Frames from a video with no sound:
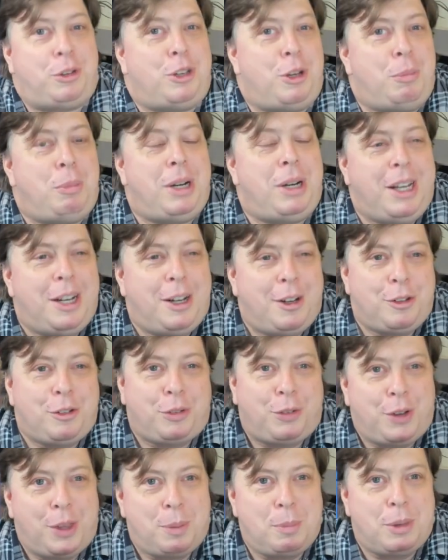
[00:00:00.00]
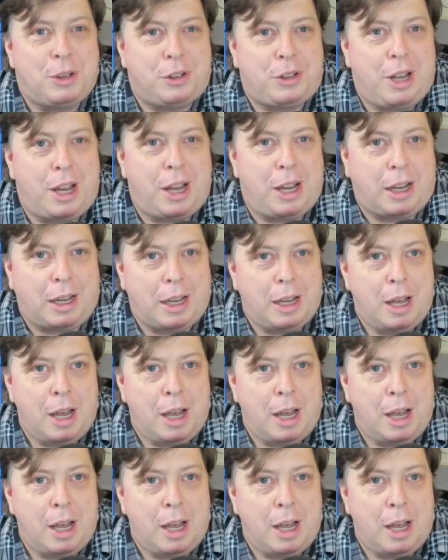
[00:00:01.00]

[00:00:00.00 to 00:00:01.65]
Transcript: somebody else for the mistake.